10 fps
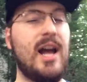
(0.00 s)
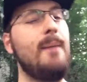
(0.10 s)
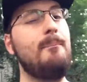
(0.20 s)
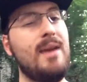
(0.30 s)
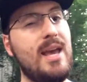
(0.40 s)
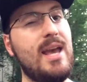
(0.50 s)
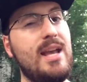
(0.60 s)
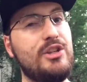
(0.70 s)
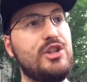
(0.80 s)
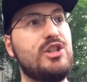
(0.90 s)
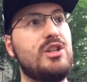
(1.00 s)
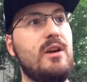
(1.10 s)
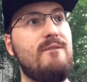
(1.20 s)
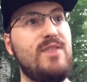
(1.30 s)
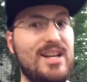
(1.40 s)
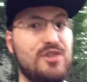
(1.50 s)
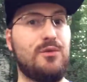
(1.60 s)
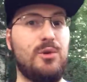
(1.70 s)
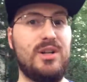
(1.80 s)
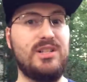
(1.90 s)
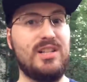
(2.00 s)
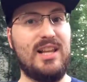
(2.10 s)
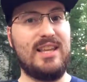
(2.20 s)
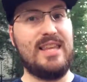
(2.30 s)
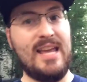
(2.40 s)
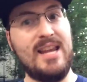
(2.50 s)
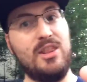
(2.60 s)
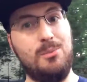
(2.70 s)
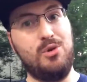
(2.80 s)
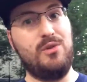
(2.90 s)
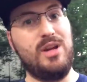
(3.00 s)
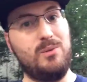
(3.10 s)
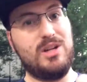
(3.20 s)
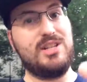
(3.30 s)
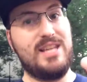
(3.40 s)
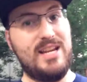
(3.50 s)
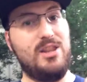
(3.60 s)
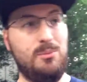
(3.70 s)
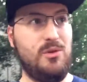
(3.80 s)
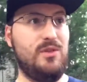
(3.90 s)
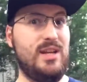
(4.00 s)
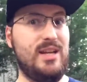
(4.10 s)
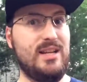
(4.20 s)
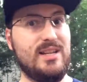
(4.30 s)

I may just fast forward it to like the end of the movie and watch the end of the movie again,